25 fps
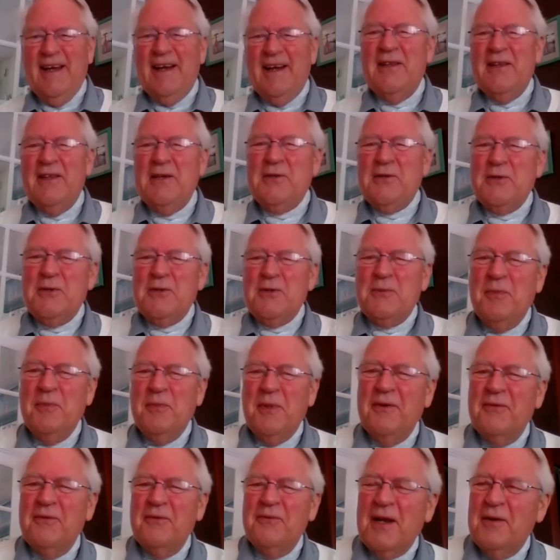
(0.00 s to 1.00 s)
this was
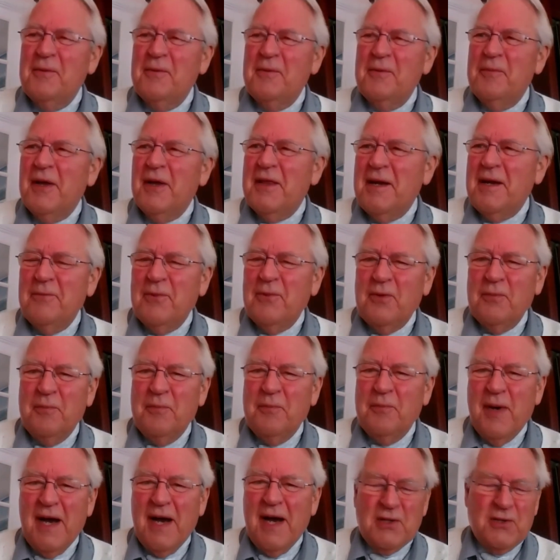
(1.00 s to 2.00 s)
a fellow by the name of
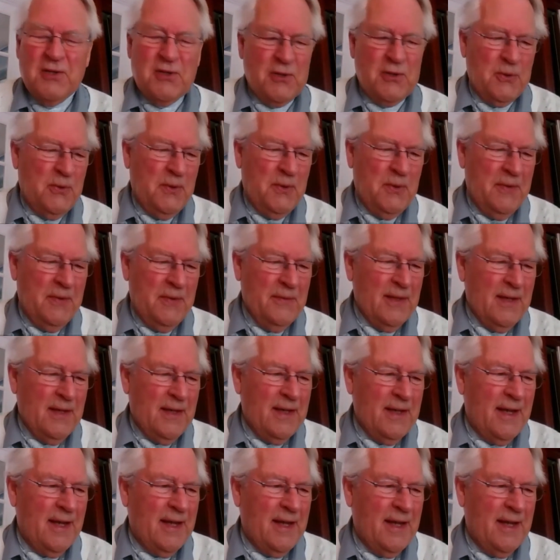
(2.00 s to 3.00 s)
Basu,
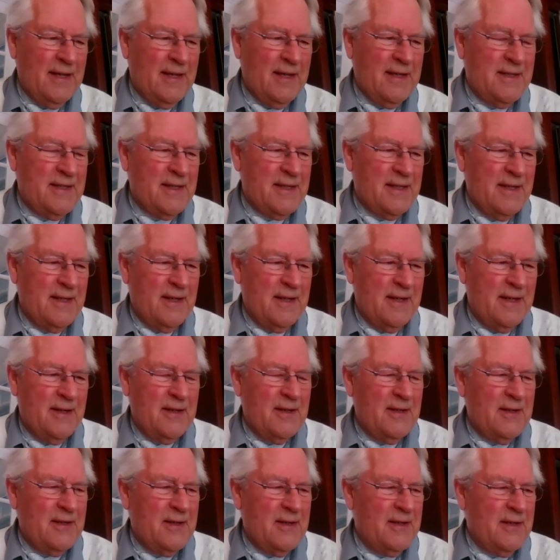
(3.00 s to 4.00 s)
and
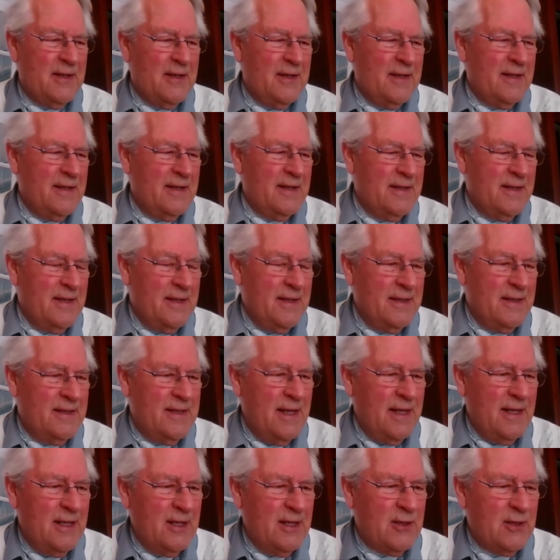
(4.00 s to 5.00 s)
a
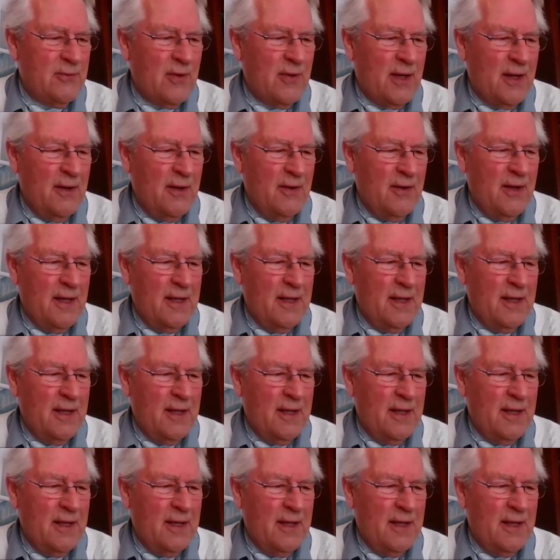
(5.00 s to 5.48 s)
Danish fellow.